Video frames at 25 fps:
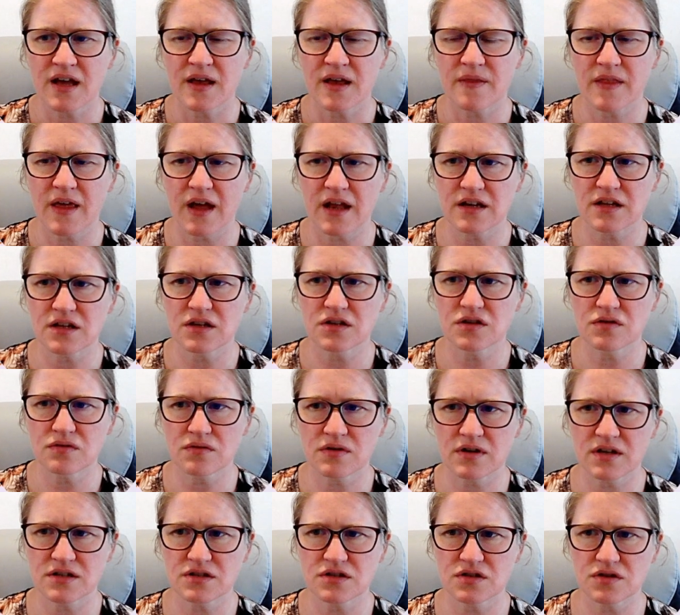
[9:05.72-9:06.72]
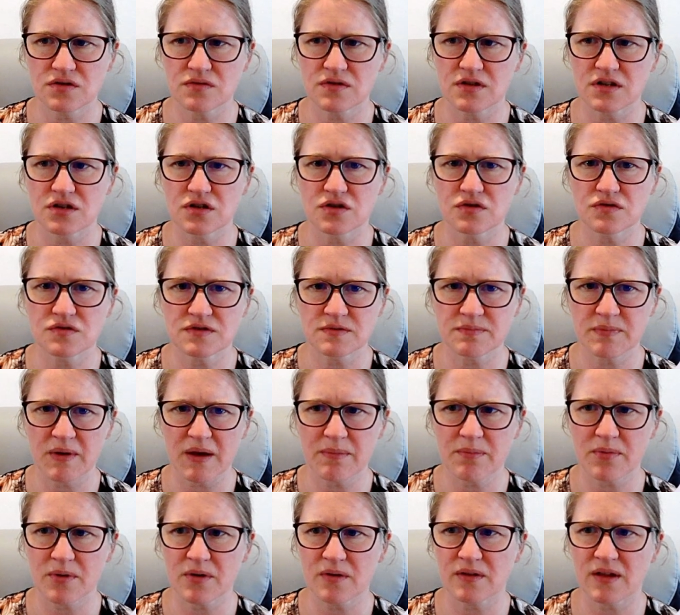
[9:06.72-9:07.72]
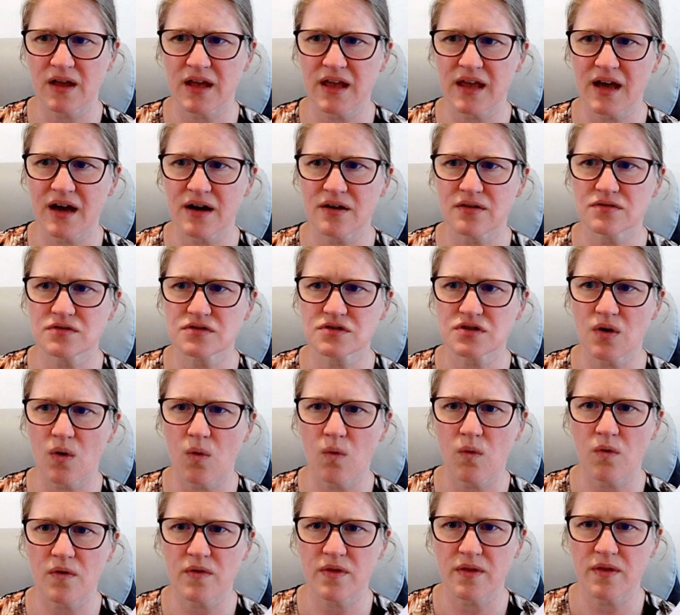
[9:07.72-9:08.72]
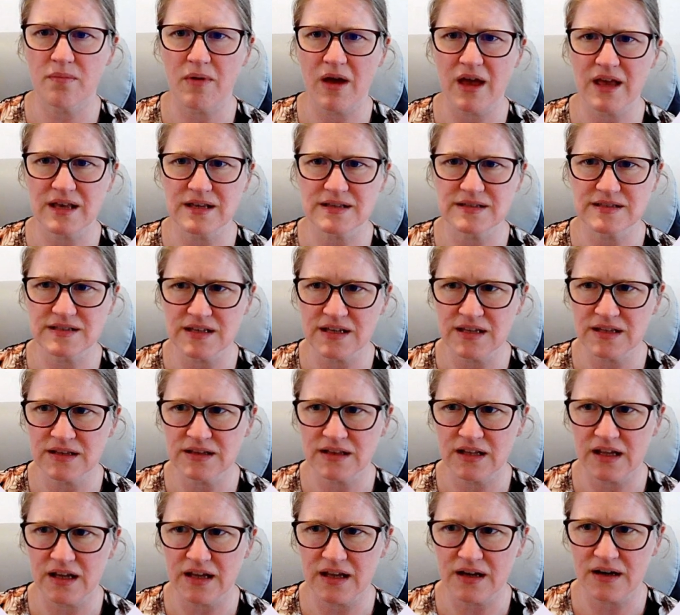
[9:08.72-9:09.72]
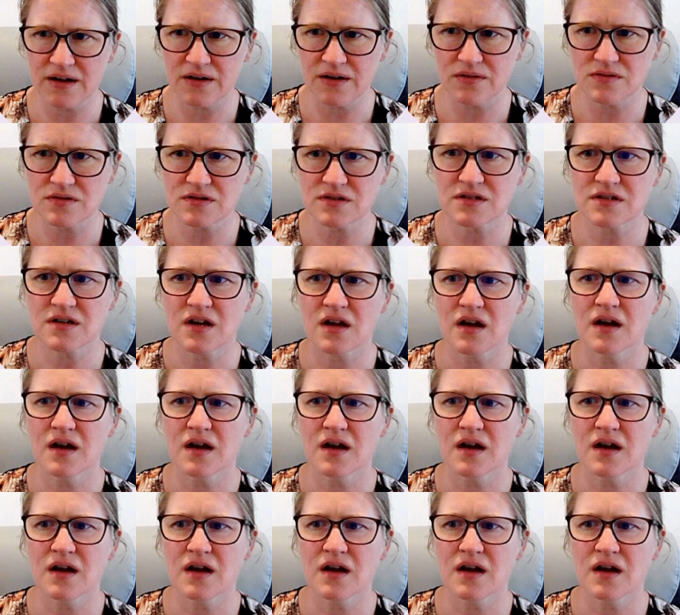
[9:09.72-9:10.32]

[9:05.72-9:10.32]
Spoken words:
then you can do the newspaper layout or the magazine layout